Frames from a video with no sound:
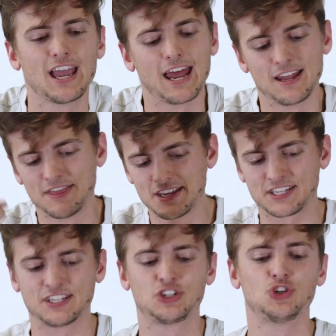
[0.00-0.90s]
And in this
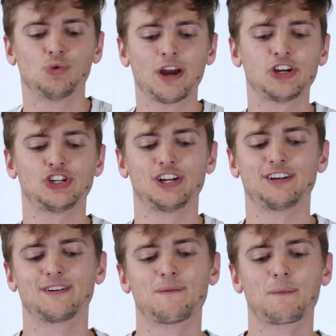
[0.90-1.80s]

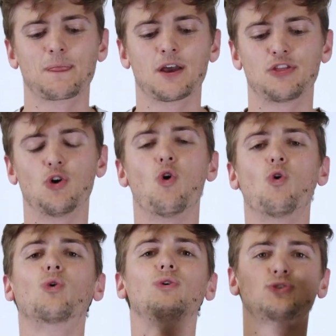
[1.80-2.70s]
situation, the
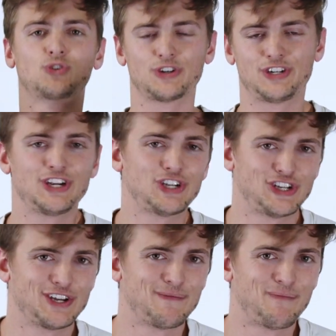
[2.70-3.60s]
oral
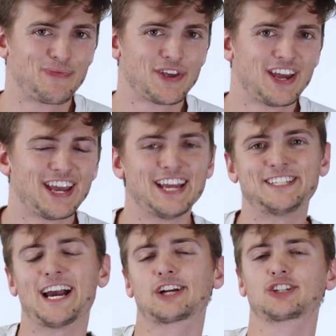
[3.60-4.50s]
tradition
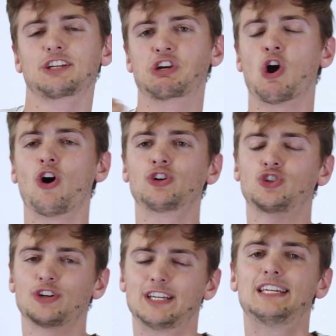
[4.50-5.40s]
is actually
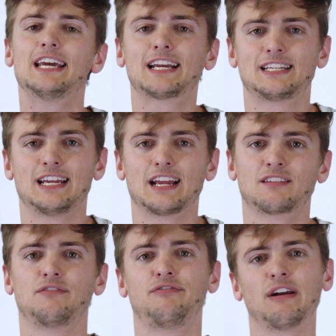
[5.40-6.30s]
contradicting
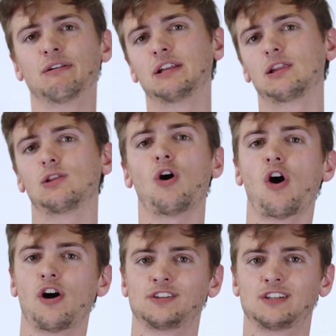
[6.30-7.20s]
the very
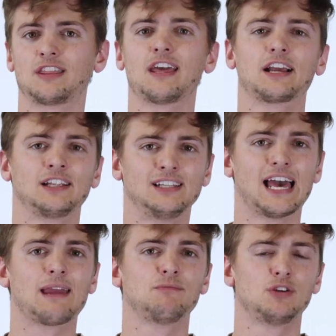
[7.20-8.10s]
laws that they
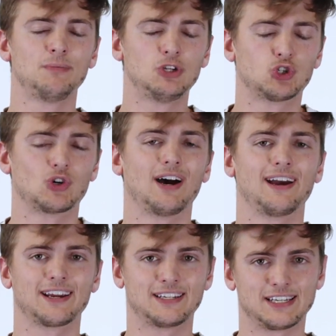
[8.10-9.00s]
claim to be
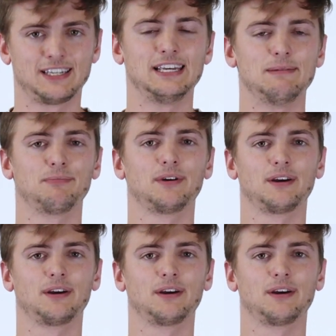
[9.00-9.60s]
trying to keep.